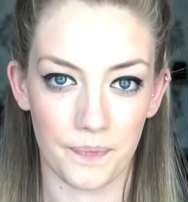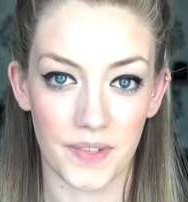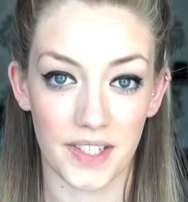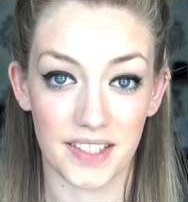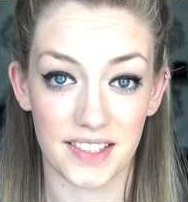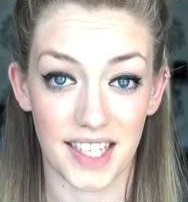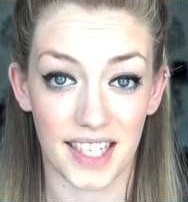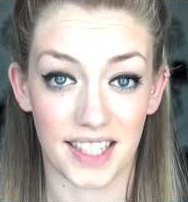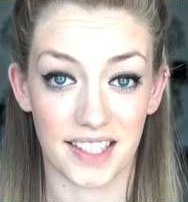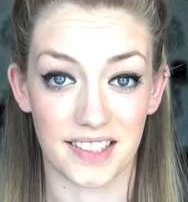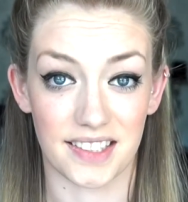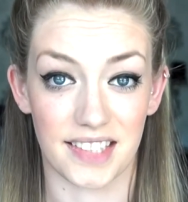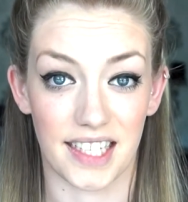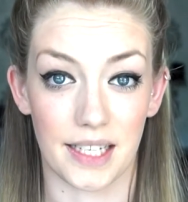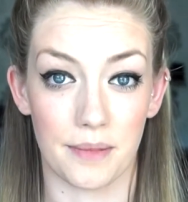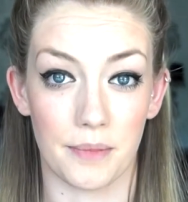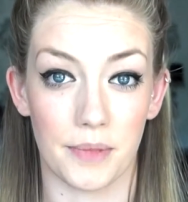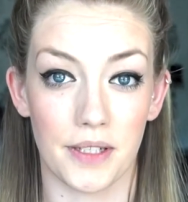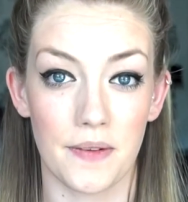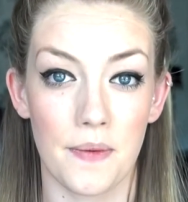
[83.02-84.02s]
Second
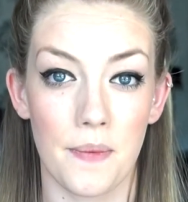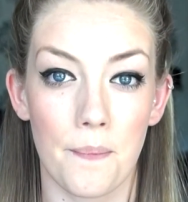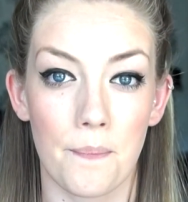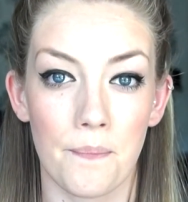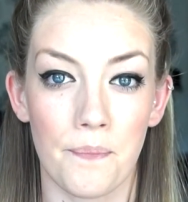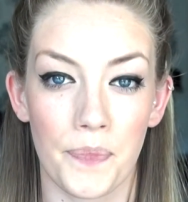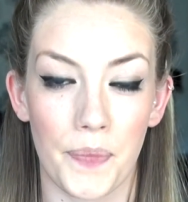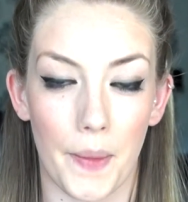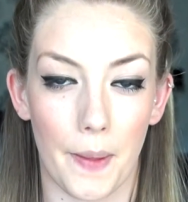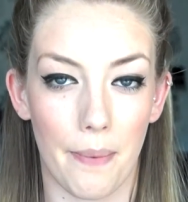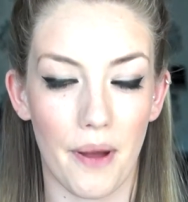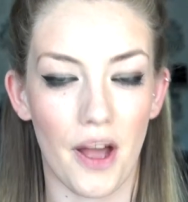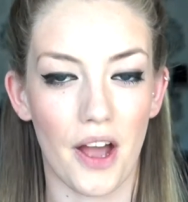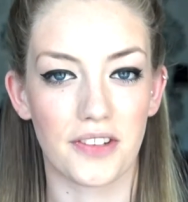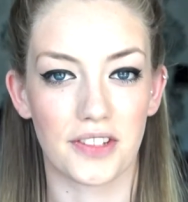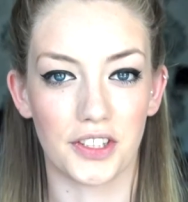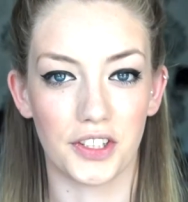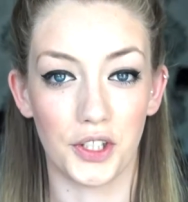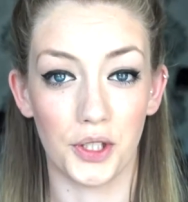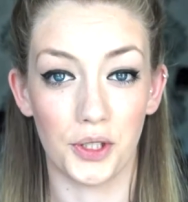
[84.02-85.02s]
statement, the
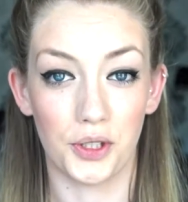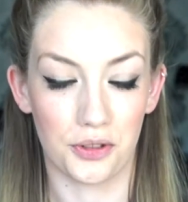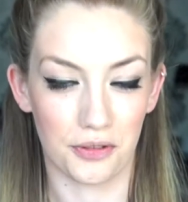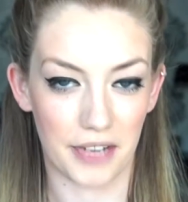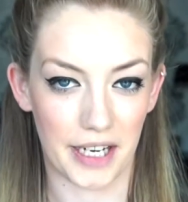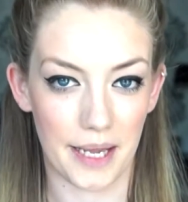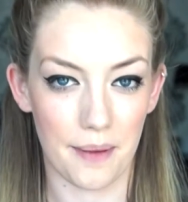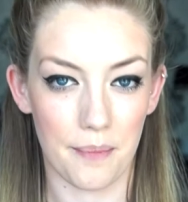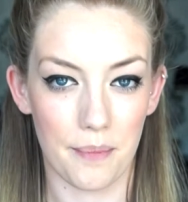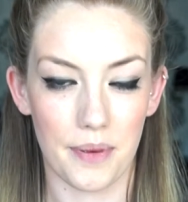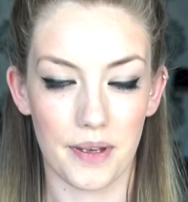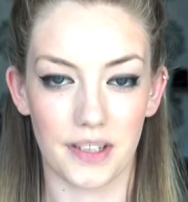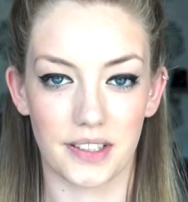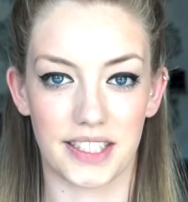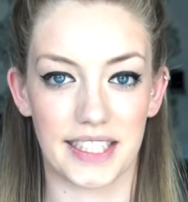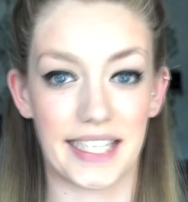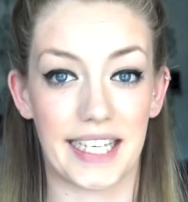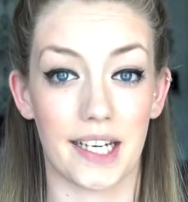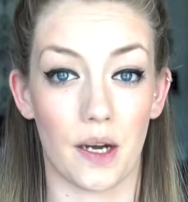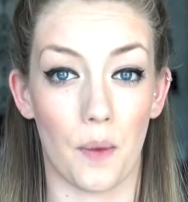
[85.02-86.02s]
person you trip to
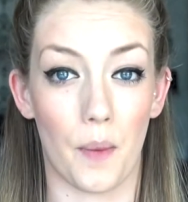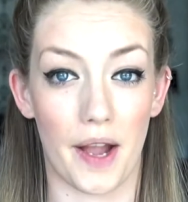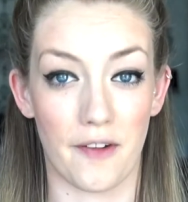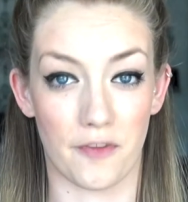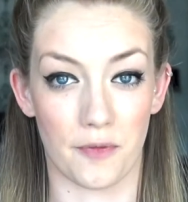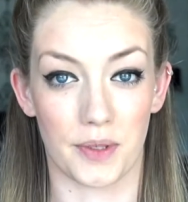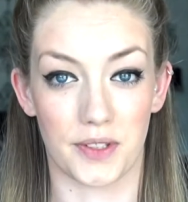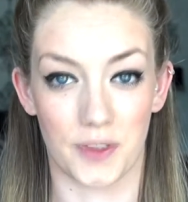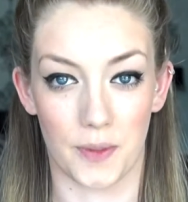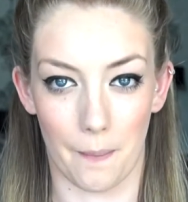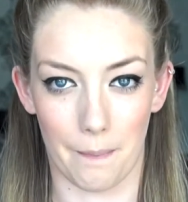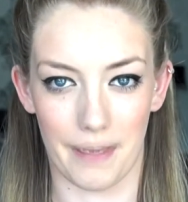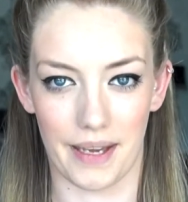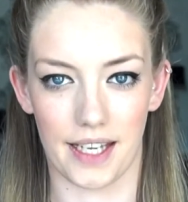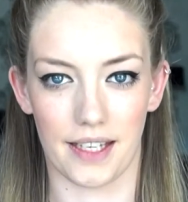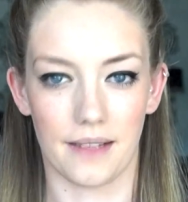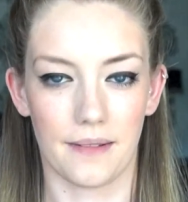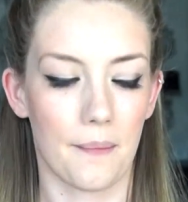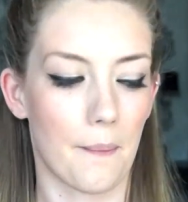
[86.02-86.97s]
get away from a zombie.